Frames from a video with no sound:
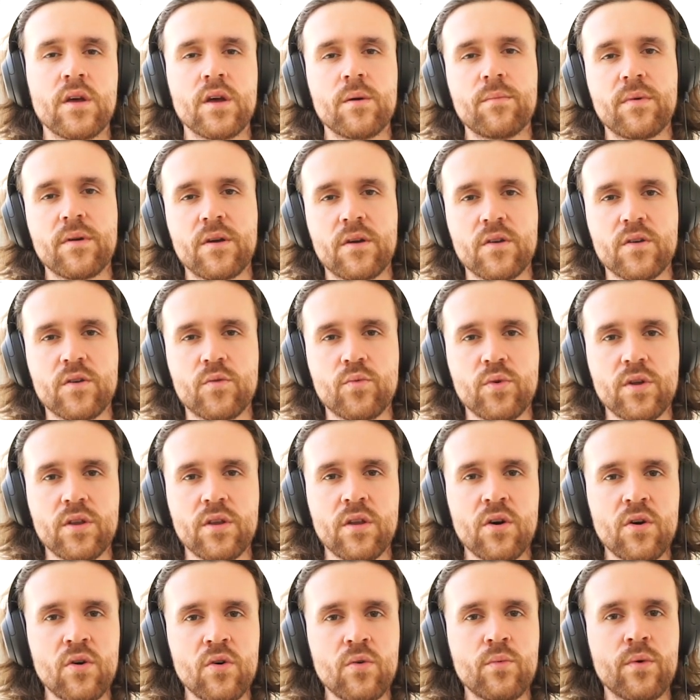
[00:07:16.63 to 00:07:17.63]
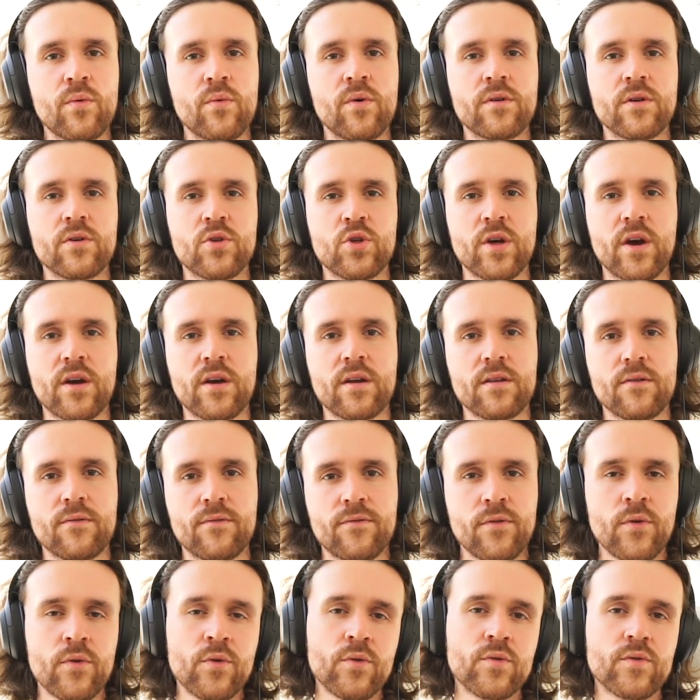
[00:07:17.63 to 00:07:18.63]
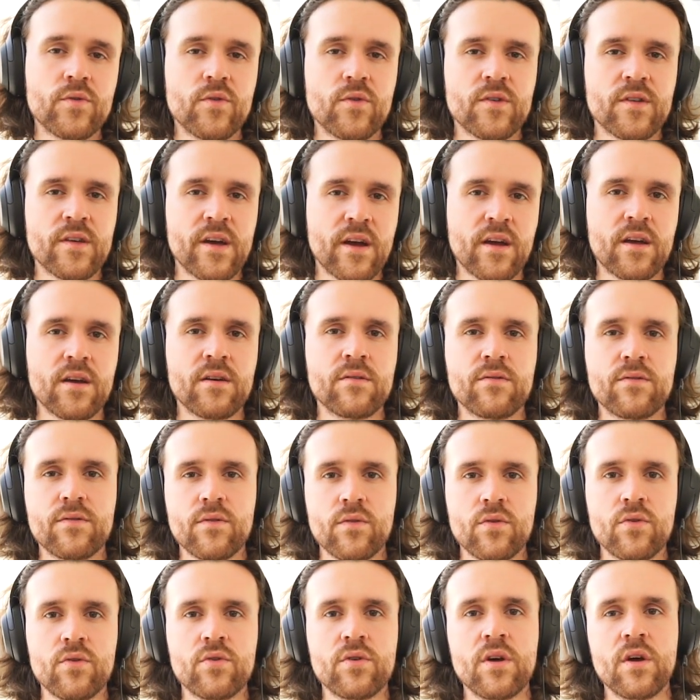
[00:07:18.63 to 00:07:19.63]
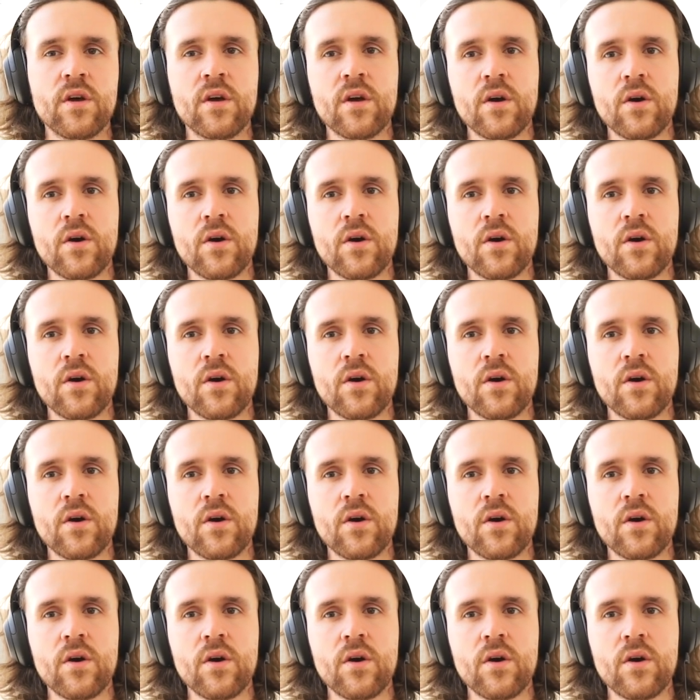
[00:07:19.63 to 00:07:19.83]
because we know we want to check the first, second, third,